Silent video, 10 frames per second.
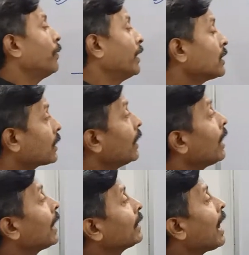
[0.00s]
means
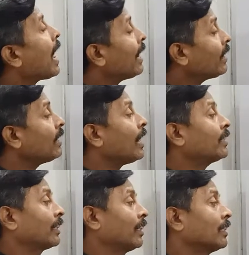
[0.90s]
the iron
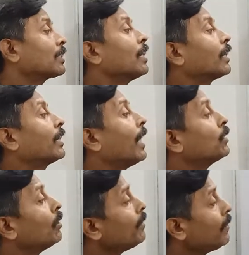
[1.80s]
articles
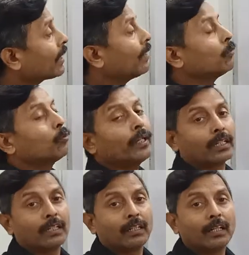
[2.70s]
gradually become
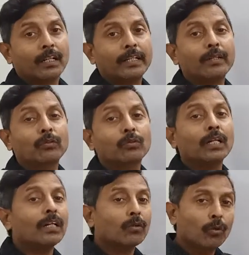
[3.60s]
weak due to
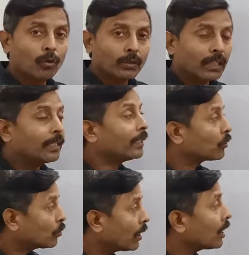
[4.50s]
the corrosion,
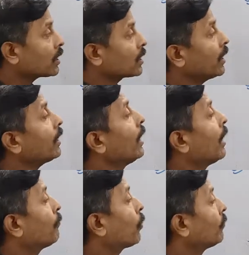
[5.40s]
due to the rusting.
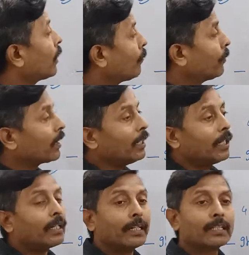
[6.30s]
From the upper
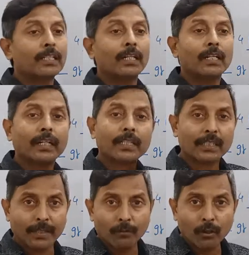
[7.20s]
layer, its layer
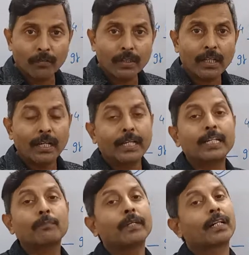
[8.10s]
gets removed,
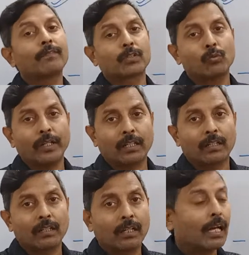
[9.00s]
it becomes weak.
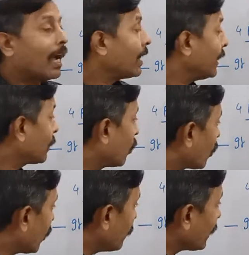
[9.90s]
And
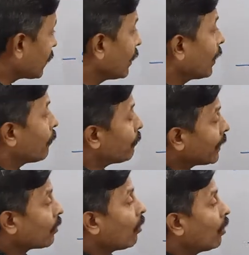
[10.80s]
economic,
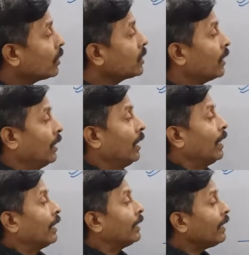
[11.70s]
because
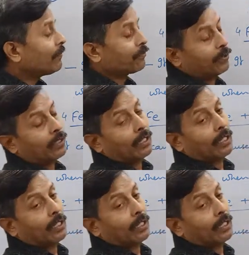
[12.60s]
if